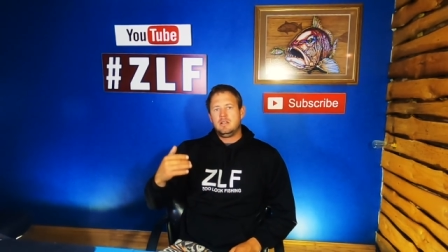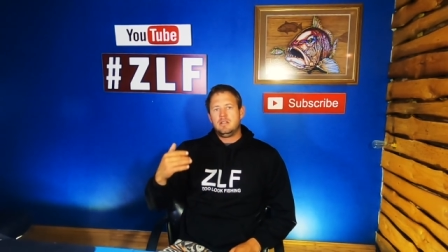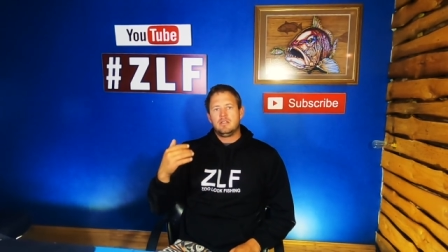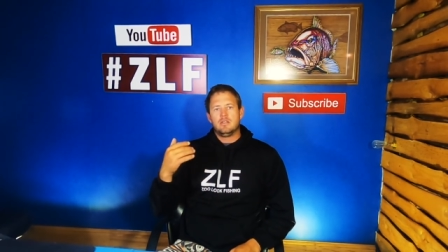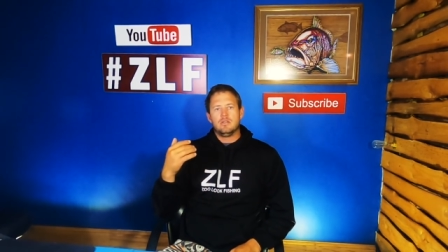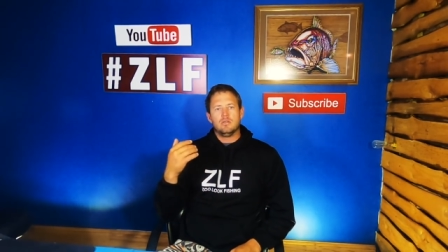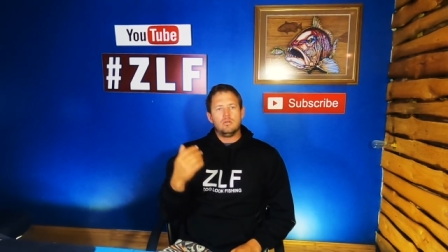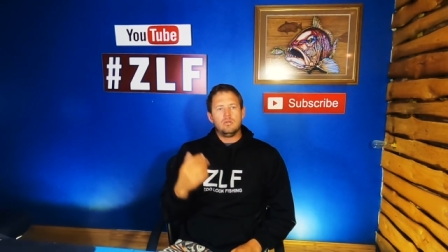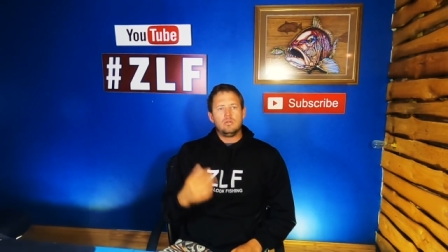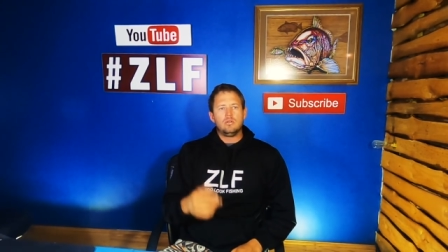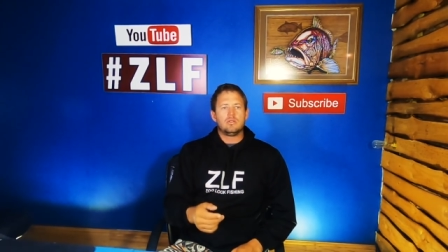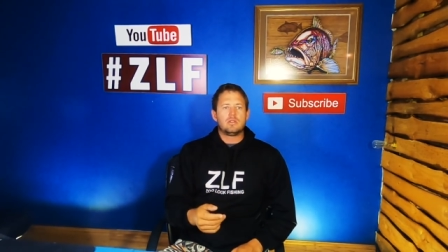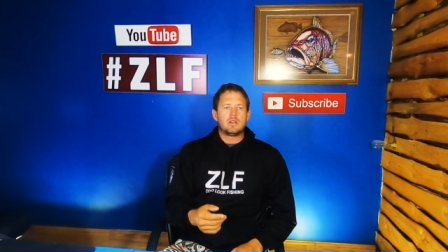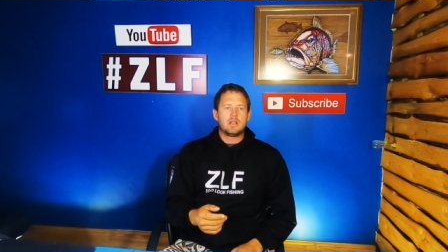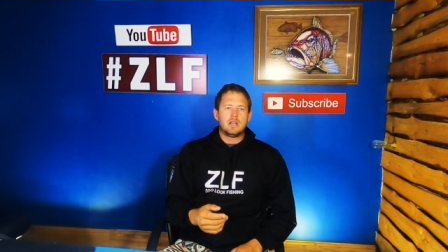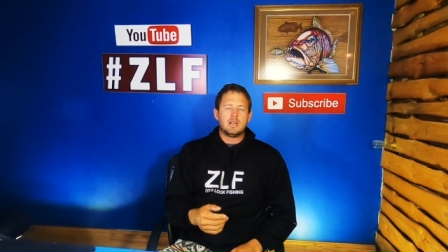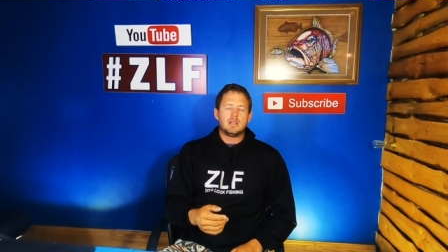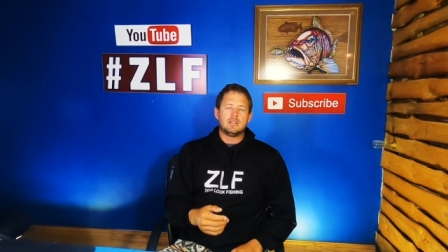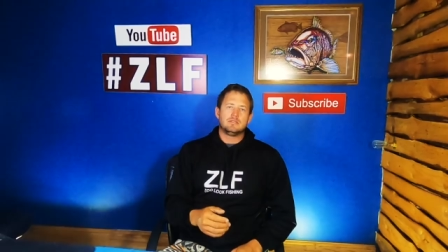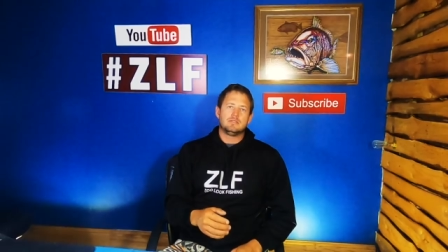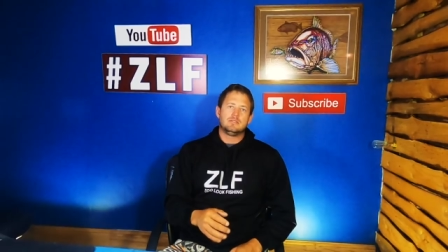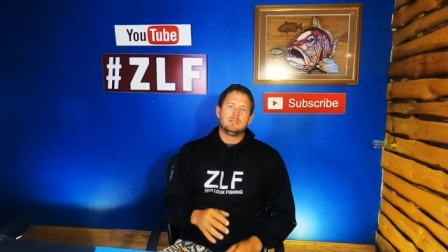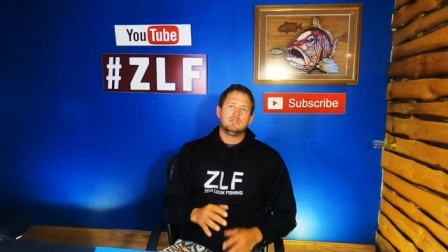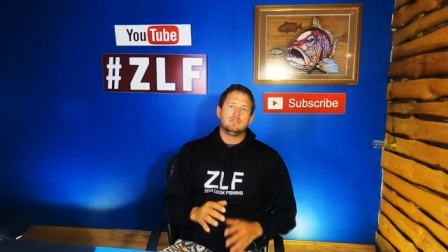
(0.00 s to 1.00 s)
the
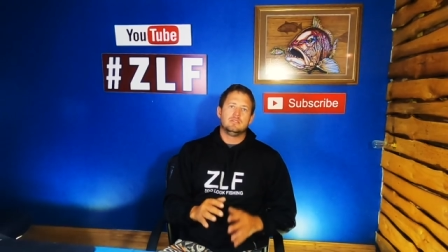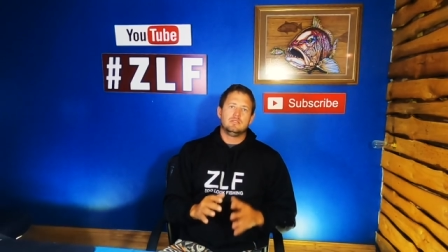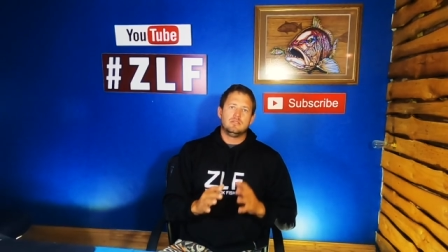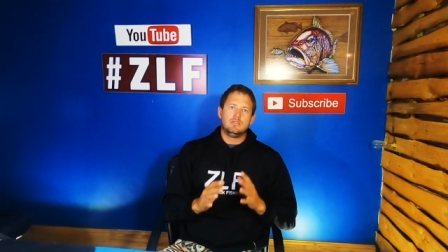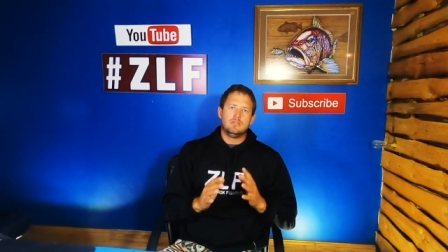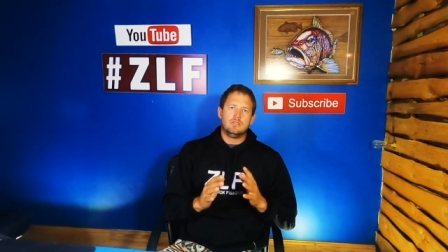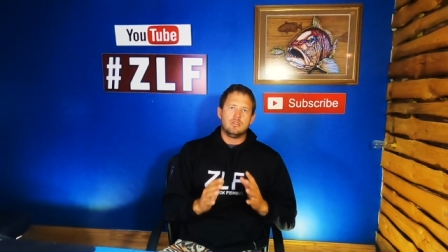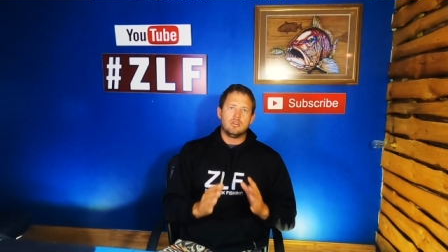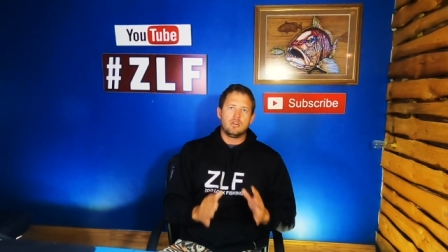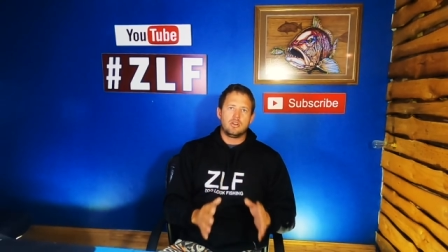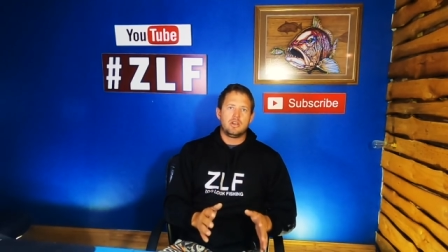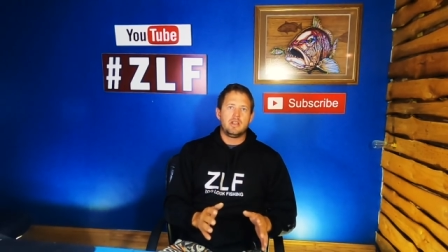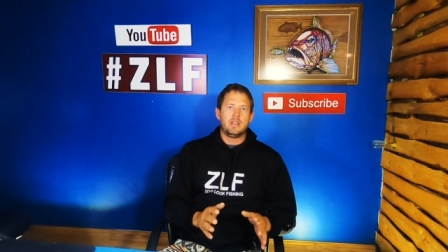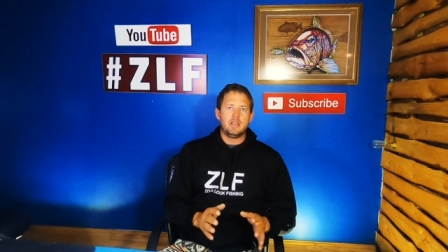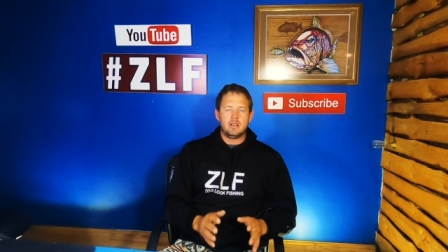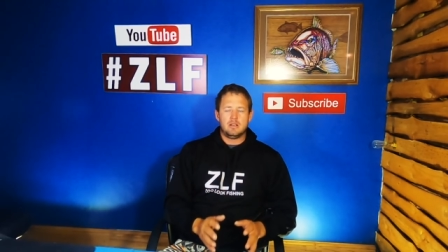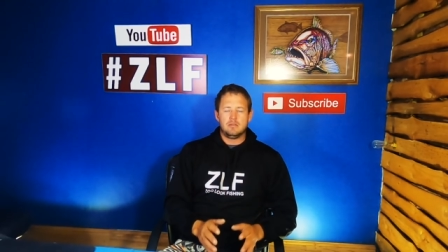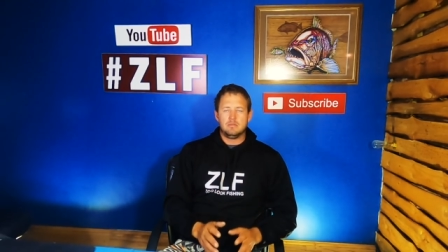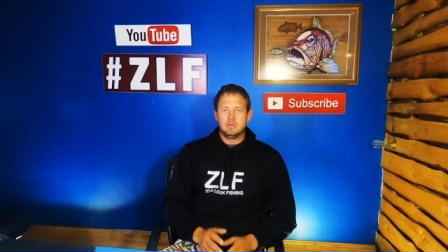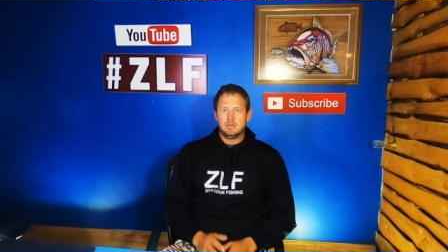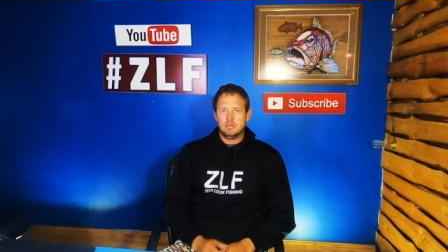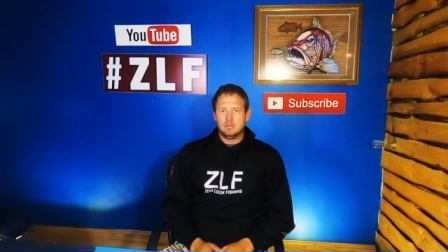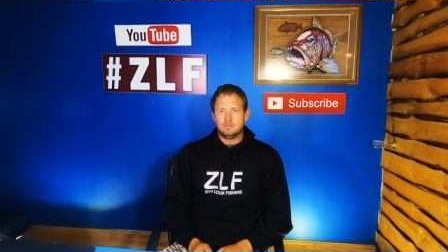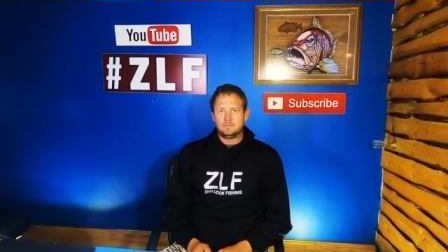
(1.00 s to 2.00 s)
all-round
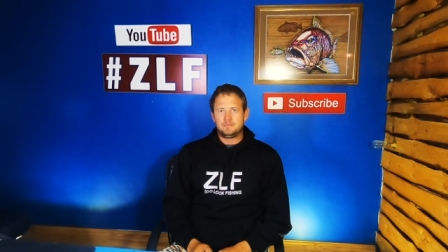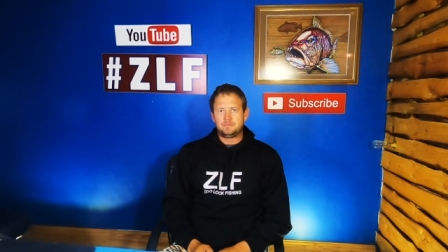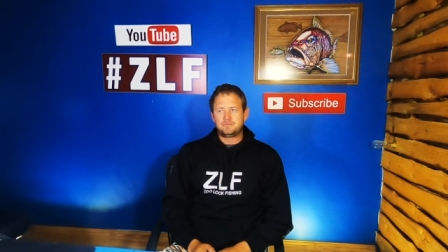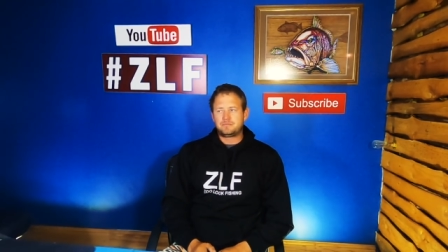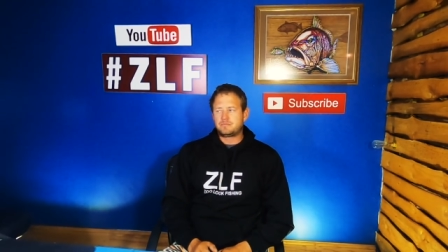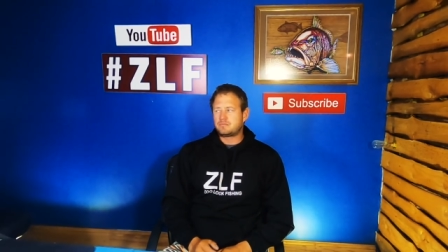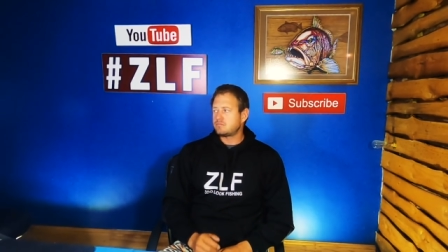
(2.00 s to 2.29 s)
non-edible